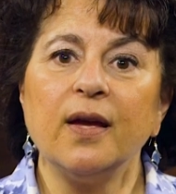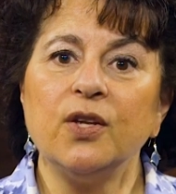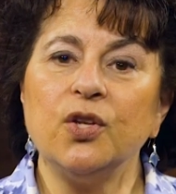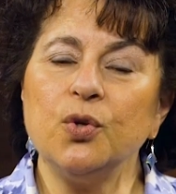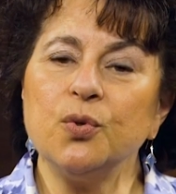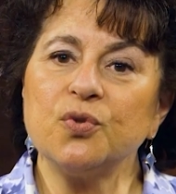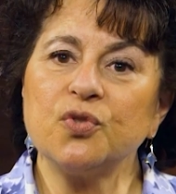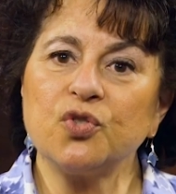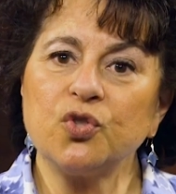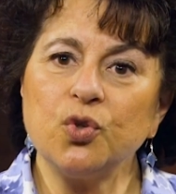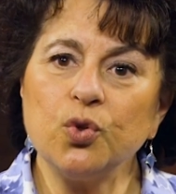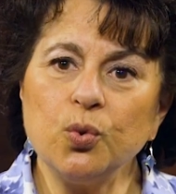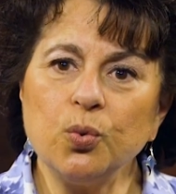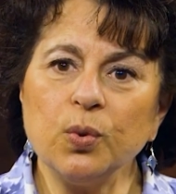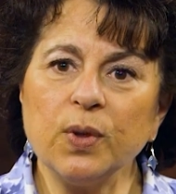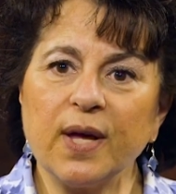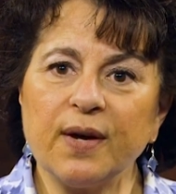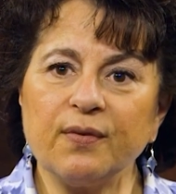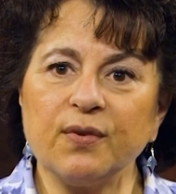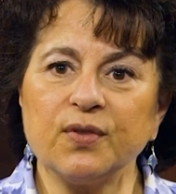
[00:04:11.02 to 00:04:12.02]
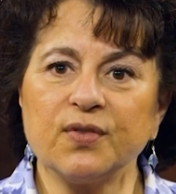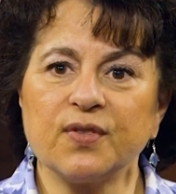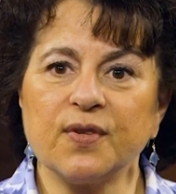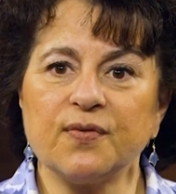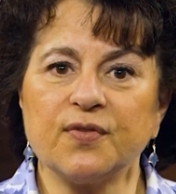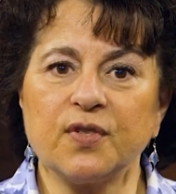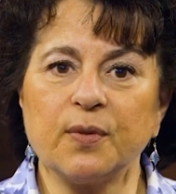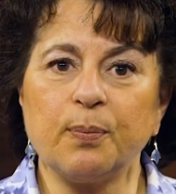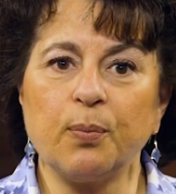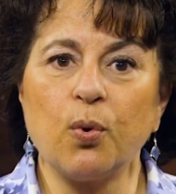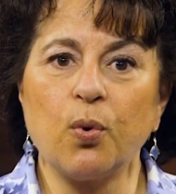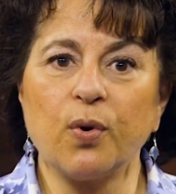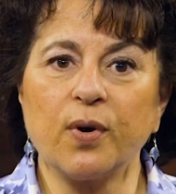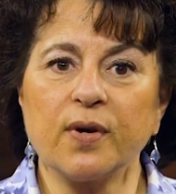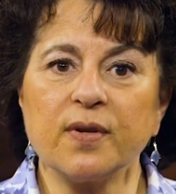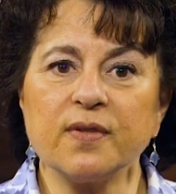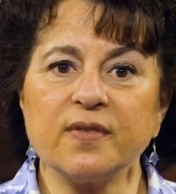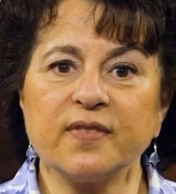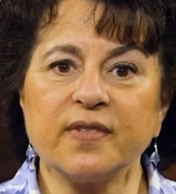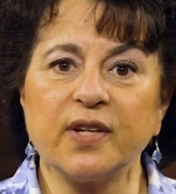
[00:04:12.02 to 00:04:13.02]
use two levels of
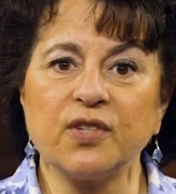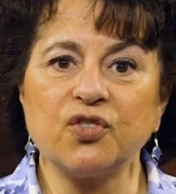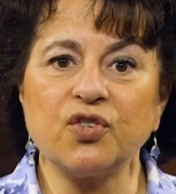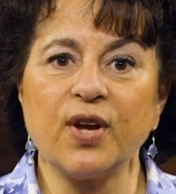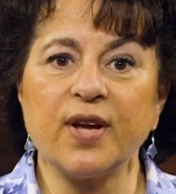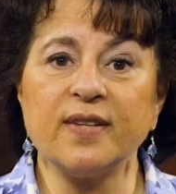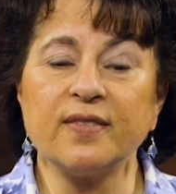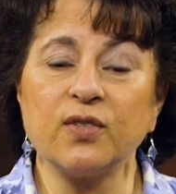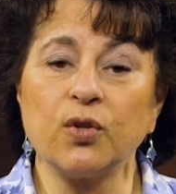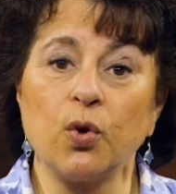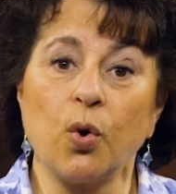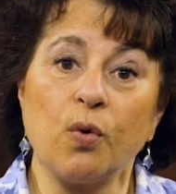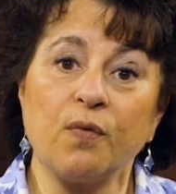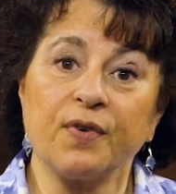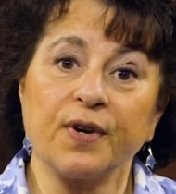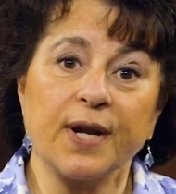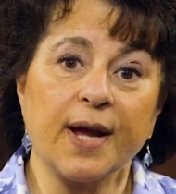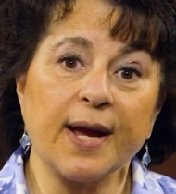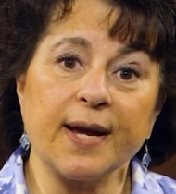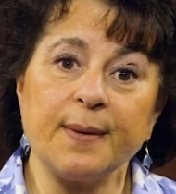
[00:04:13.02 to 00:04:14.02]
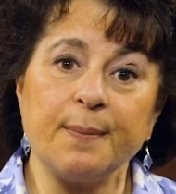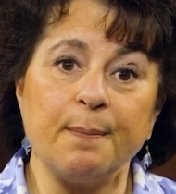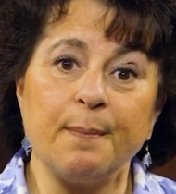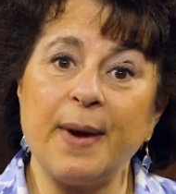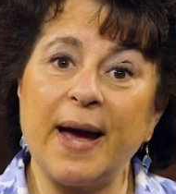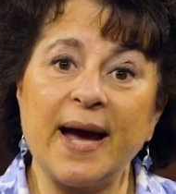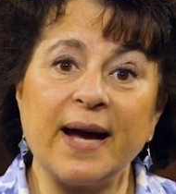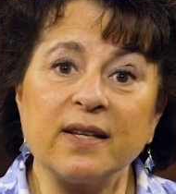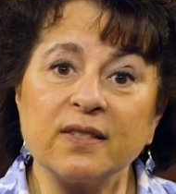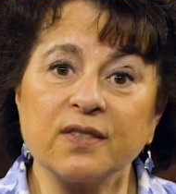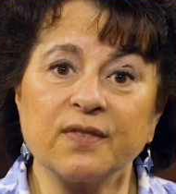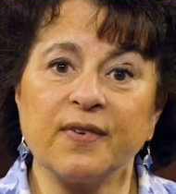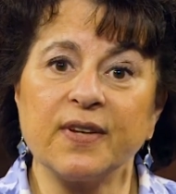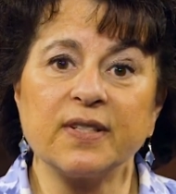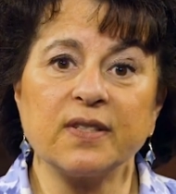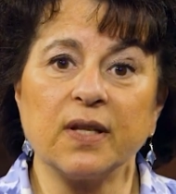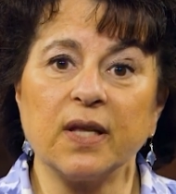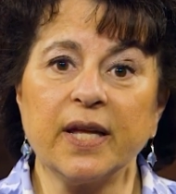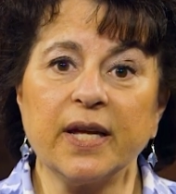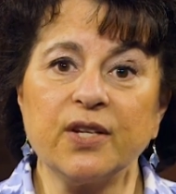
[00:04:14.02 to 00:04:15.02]
support, such as an overnight mask
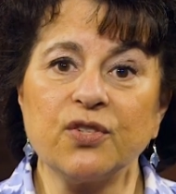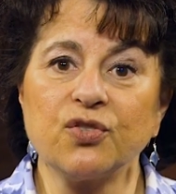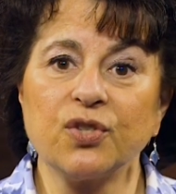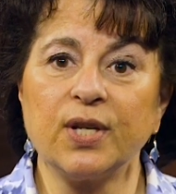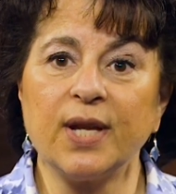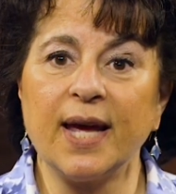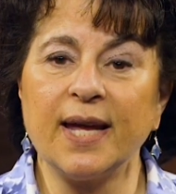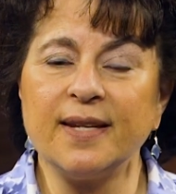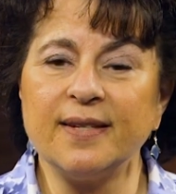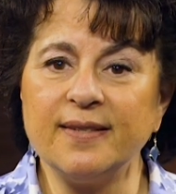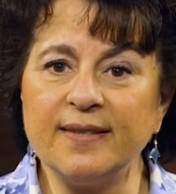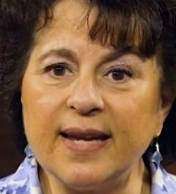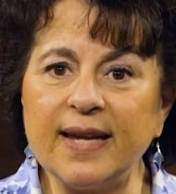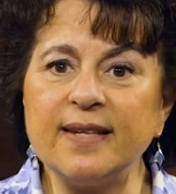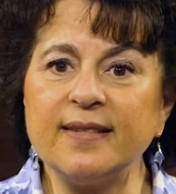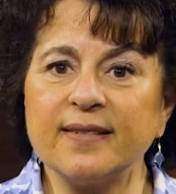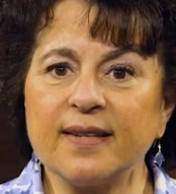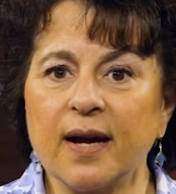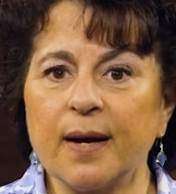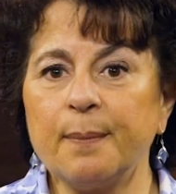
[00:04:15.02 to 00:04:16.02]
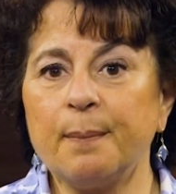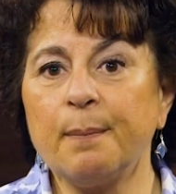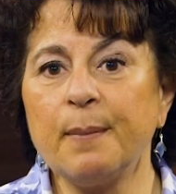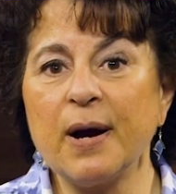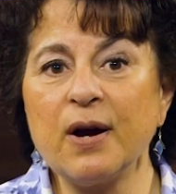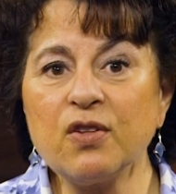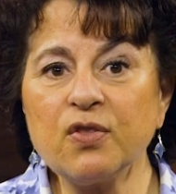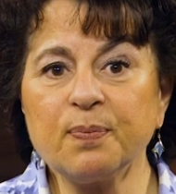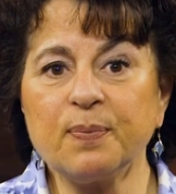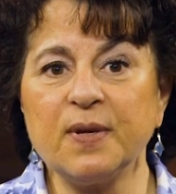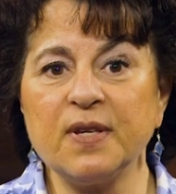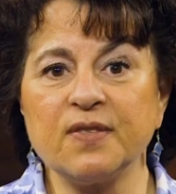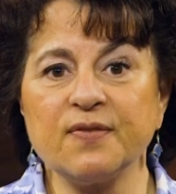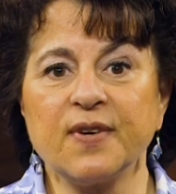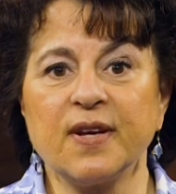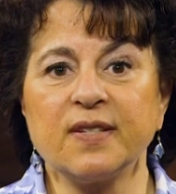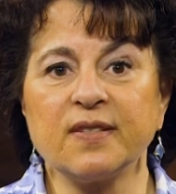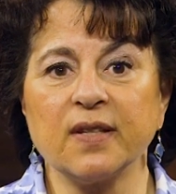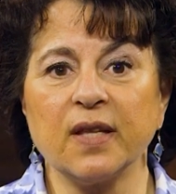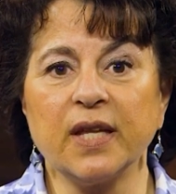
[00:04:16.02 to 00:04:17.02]
ventilation and daytime mouthpiece
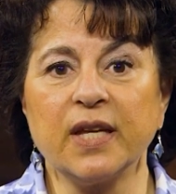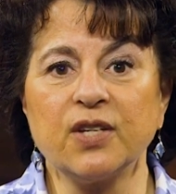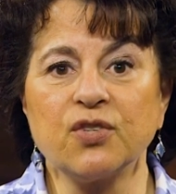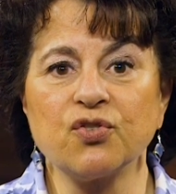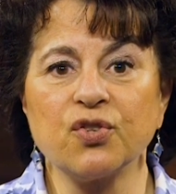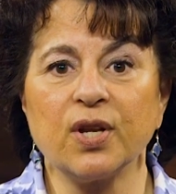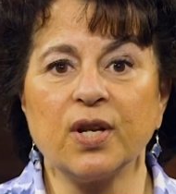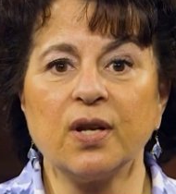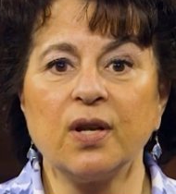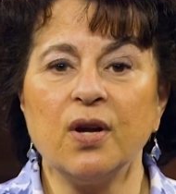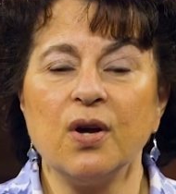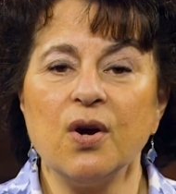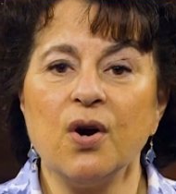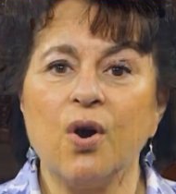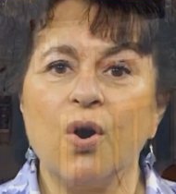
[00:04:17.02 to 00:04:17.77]
ventilation,